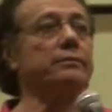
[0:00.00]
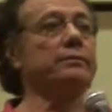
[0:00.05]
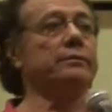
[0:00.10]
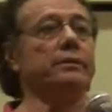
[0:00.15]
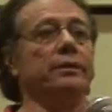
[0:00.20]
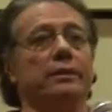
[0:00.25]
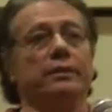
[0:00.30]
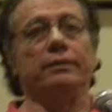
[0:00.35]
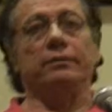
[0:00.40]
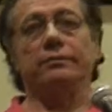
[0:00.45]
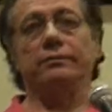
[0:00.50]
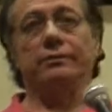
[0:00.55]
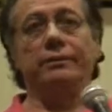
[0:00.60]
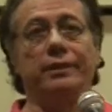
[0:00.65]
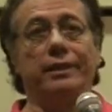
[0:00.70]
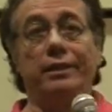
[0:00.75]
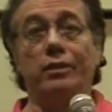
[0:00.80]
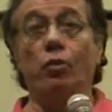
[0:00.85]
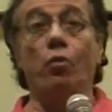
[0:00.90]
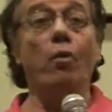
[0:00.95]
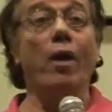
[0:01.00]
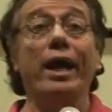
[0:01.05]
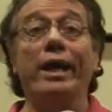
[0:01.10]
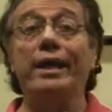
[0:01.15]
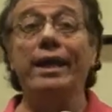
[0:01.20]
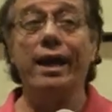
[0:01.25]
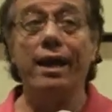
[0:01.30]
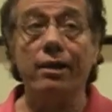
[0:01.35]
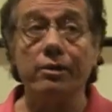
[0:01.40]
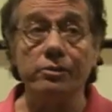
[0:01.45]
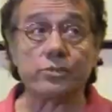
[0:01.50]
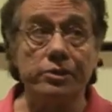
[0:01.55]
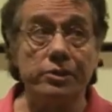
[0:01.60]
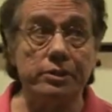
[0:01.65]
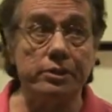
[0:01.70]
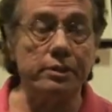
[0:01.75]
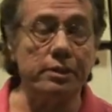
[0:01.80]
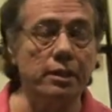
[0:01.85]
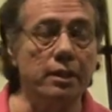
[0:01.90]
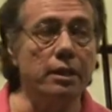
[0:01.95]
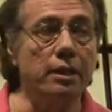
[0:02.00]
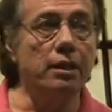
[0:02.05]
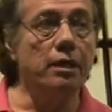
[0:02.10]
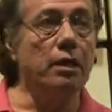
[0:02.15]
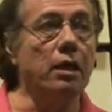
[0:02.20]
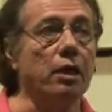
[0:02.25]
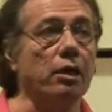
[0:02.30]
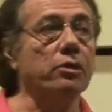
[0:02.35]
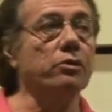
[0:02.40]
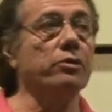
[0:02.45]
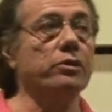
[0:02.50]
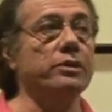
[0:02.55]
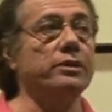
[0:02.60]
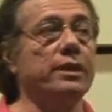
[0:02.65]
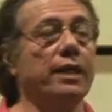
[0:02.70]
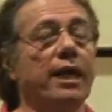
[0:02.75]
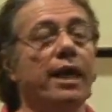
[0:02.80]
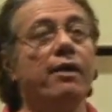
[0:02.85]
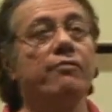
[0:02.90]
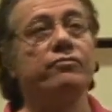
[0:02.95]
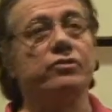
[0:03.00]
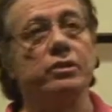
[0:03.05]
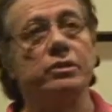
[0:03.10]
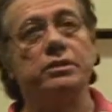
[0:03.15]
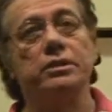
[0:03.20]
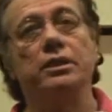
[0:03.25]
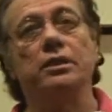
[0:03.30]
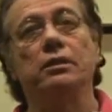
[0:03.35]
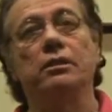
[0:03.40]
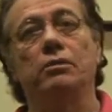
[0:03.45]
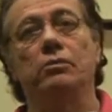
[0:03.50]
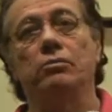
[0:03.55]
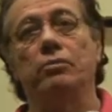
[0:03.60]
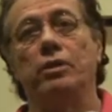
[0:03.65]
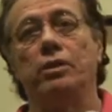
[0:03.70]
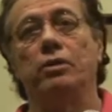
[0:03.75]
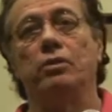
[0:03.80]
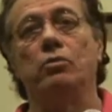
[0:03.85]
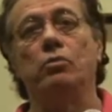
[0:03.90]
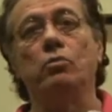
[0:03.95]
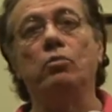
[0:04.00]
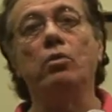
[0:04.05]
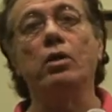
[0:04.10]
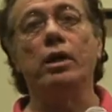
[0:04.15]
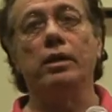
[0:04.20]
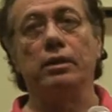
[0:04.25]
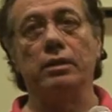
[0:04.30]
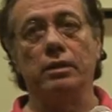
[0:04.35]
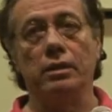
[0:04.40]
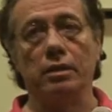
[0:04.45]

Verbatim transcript: you know, in the White House are going to have to deal with what